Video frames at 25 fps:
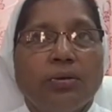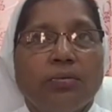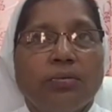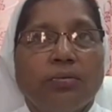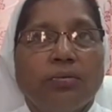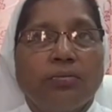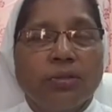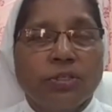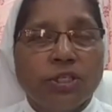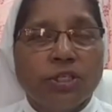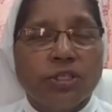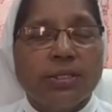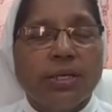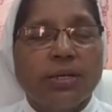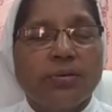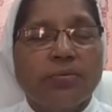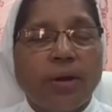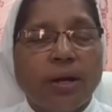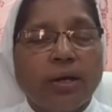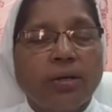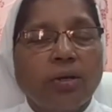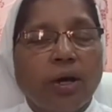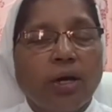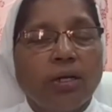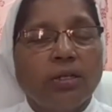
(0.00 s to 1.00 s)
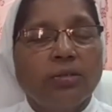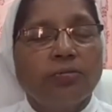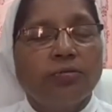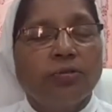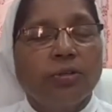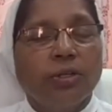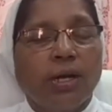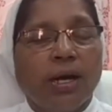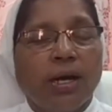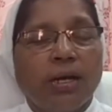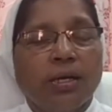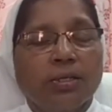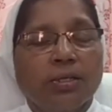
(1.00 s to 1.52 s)
which is a record
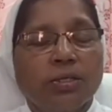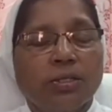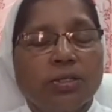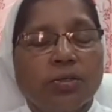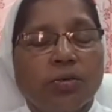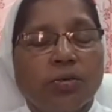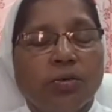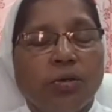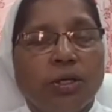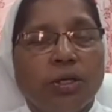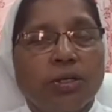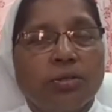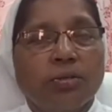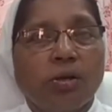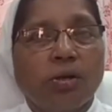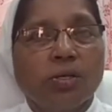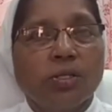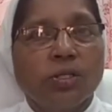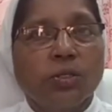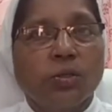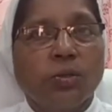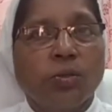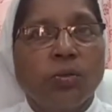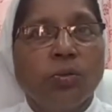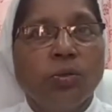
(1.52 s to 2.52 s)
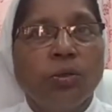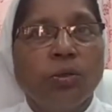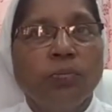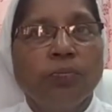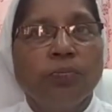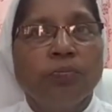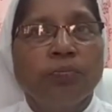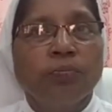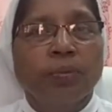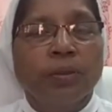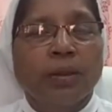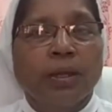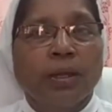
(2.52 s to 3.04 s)
for us Holy Cross School.
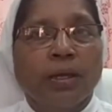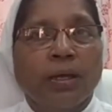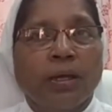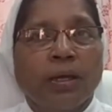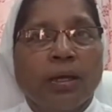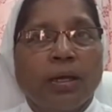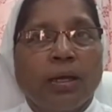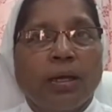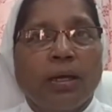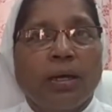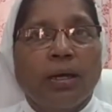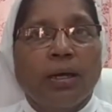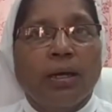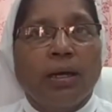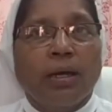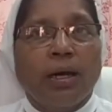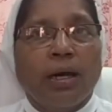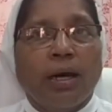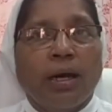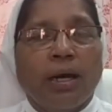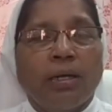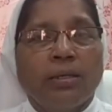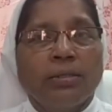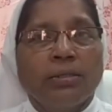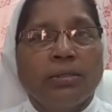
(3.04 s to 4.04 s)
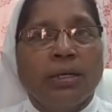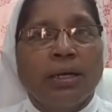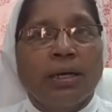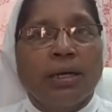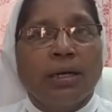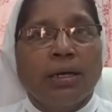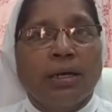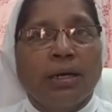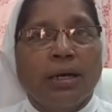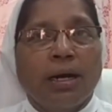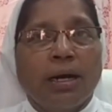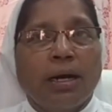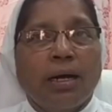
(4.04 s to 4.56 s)
And
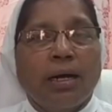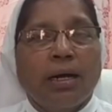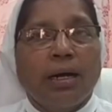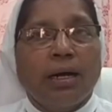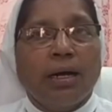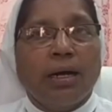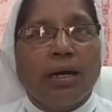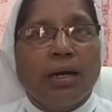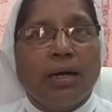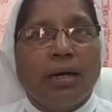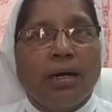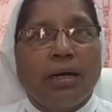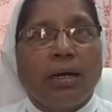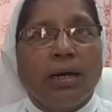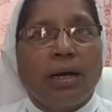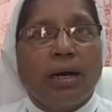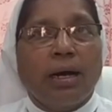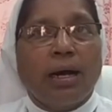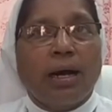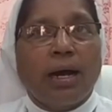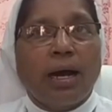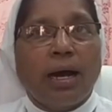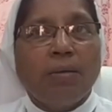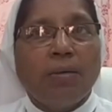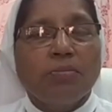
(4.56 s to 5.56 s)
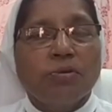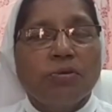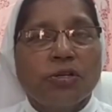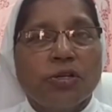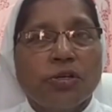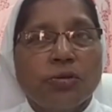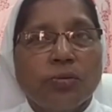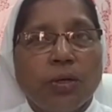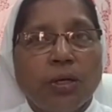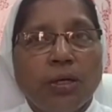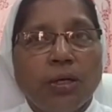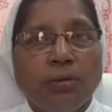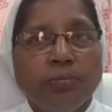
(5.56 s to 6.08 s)
uh, I'm
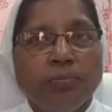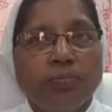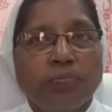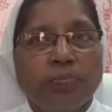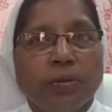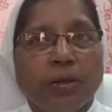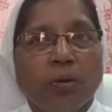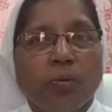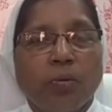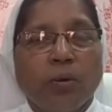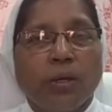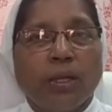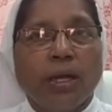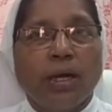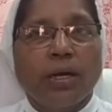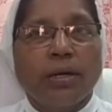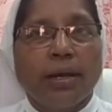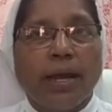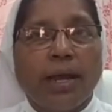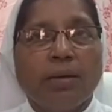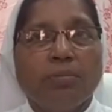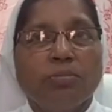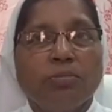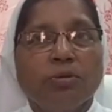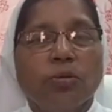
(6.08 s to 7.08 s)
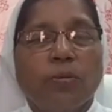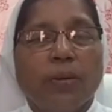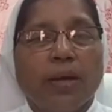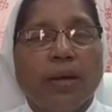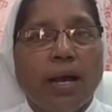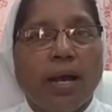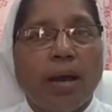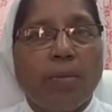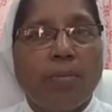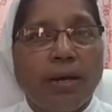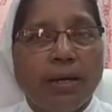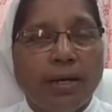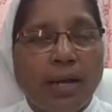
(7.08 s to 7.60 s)
sure with her aim to
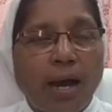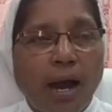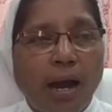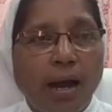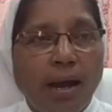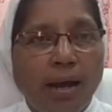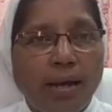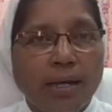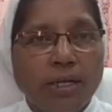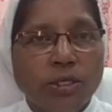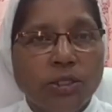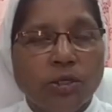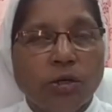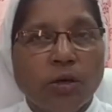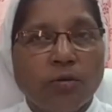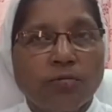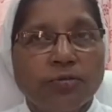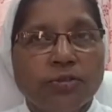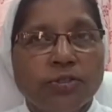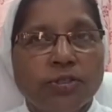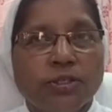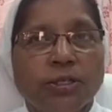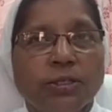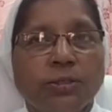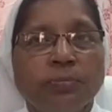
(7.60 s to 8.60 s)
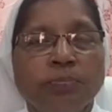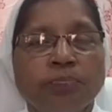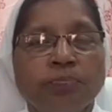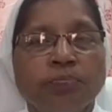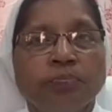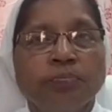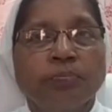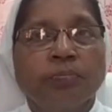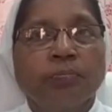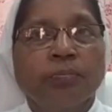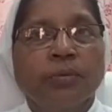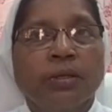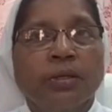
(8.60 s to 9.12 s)
become an I A S officer,
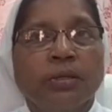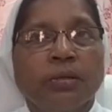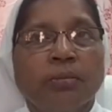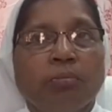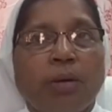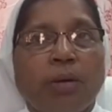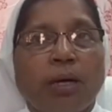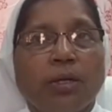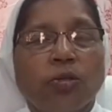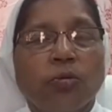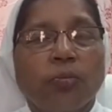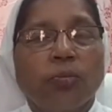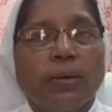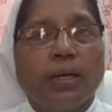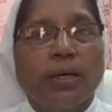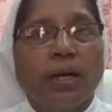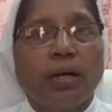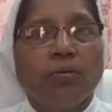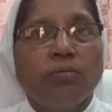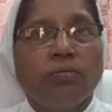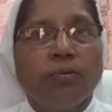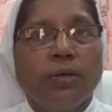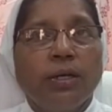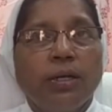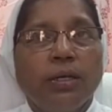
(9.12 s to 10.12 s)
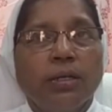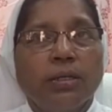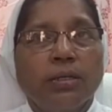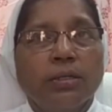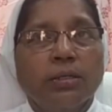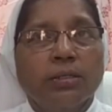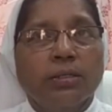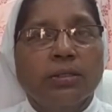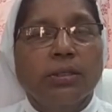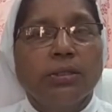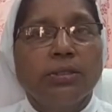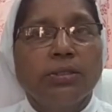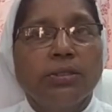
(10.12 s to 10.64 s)
Madhabika will
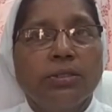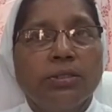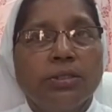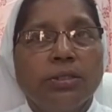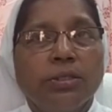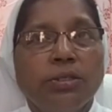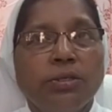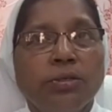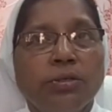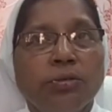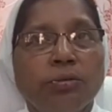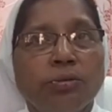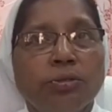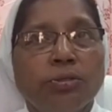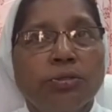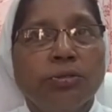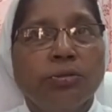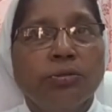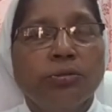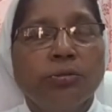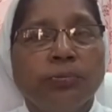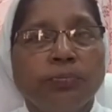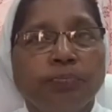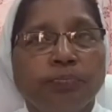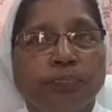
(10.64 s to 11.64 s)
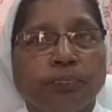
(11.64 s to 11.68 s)
continue to